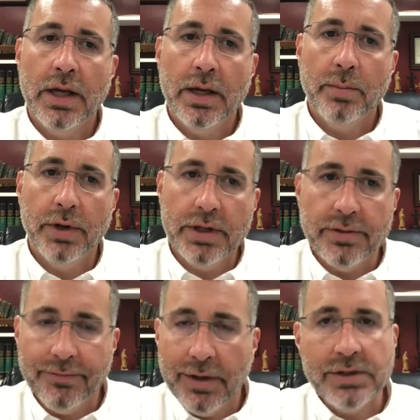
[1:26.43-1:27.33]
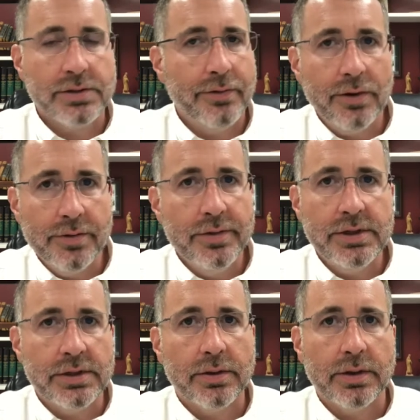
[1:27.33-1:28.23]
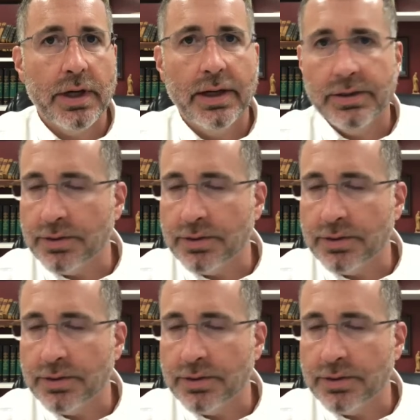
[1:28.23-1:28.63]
But in the face of all of these other guys,